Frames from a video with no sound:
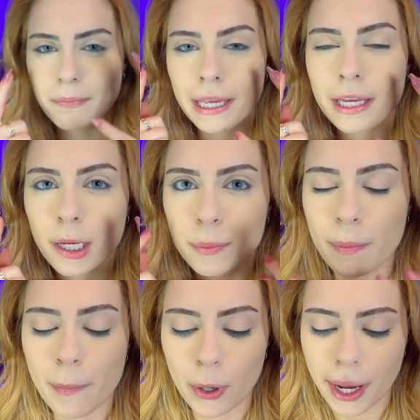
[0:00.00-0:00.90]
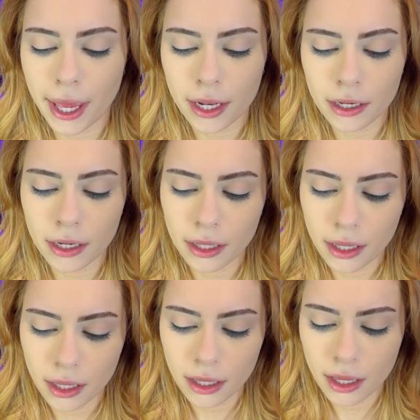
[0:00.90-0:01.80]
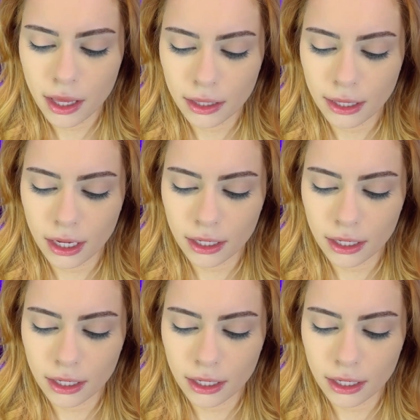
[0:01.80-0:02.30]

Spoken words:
makeup brand that